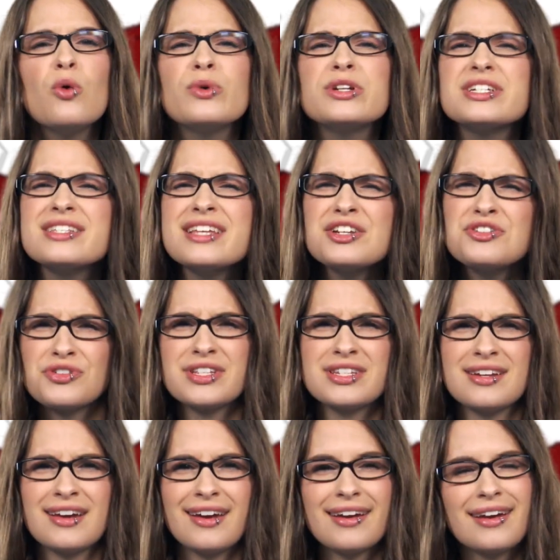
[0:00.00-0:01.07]
which is
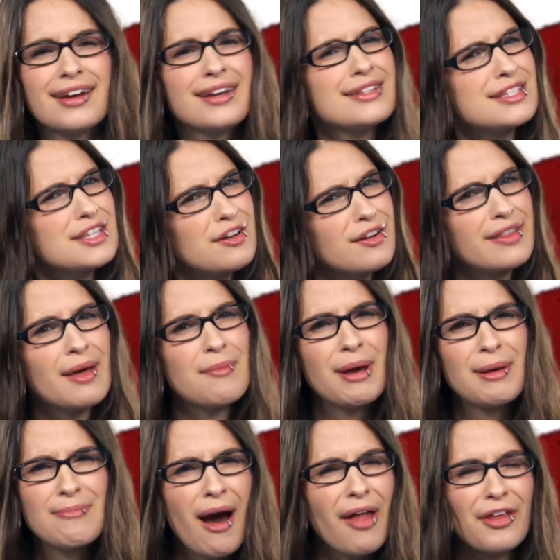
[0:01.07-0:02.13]
interesting, considering that
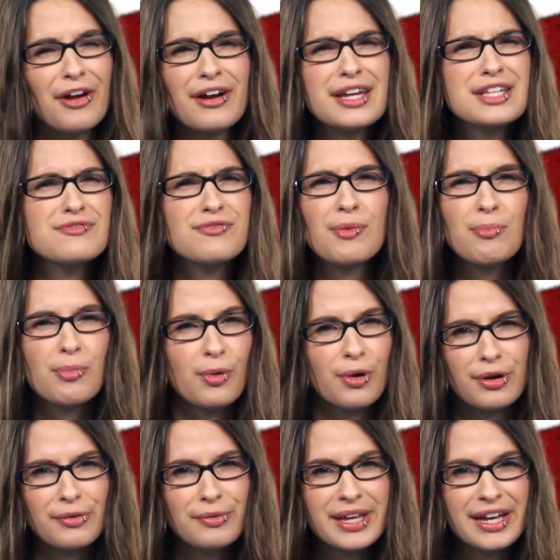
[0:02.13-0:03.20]
my mother is from
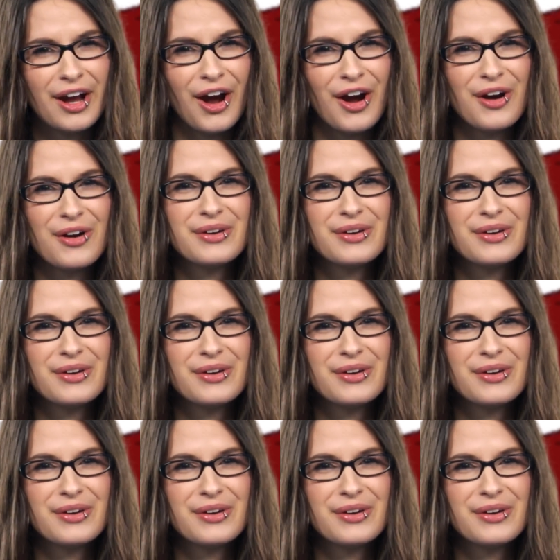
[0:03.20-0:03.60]
Puerto Rico.